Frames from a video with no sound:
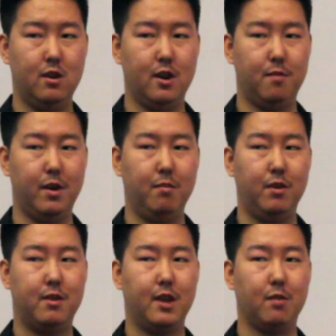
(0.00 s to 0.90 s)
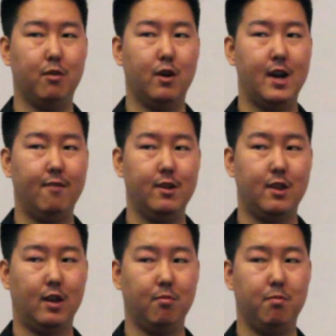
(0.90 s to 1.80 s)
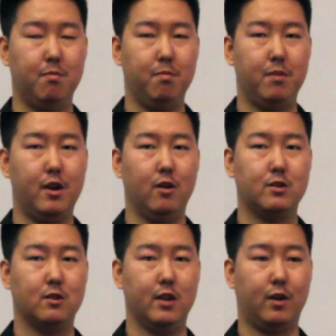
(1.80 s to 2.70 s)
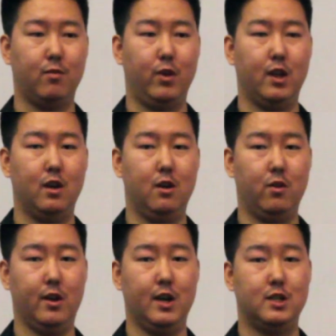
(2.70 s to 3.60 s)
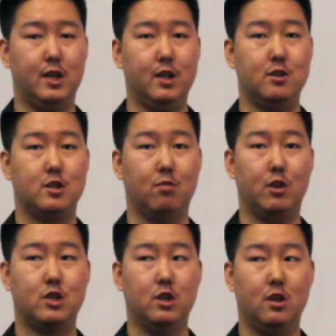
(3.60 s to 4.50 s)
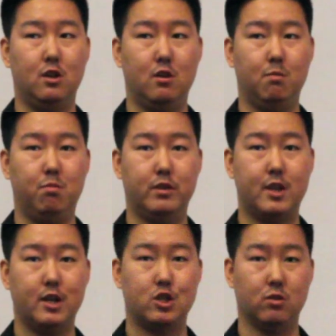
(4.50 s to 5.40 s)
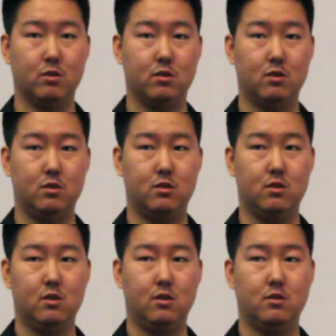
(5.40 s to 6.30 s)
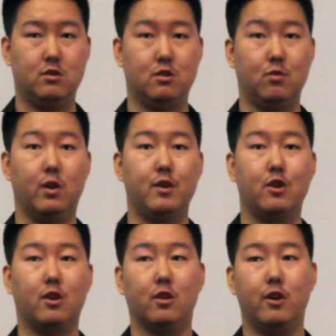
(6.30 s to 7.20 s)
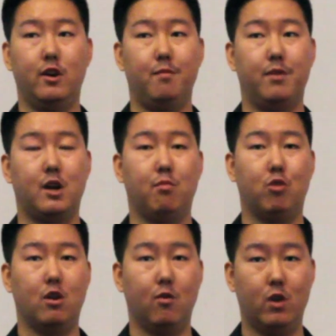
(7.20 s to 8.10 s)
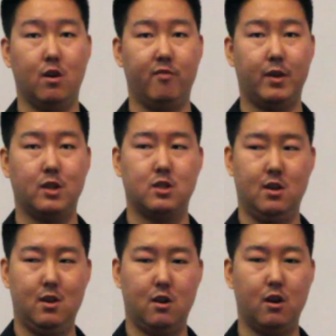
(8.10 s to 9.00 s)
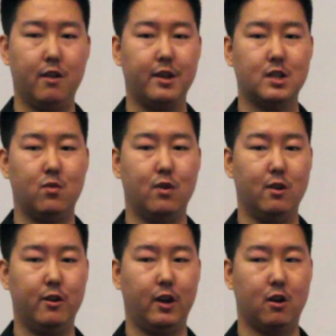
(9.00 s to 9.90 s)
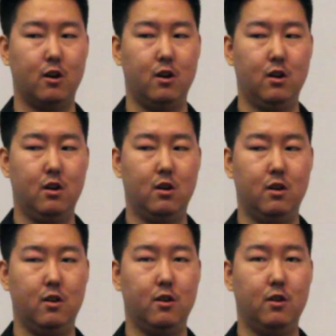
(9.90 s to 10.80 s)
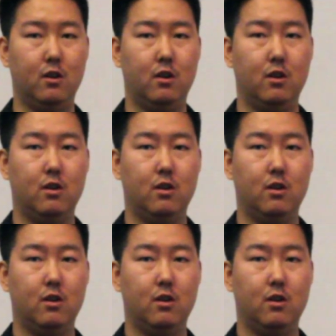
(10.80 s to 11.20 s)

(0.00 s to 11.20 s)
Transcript: it made me think about everything, and also like realize that there's so much potential to what you can learn and become more aware of because all the things that we're learning are they're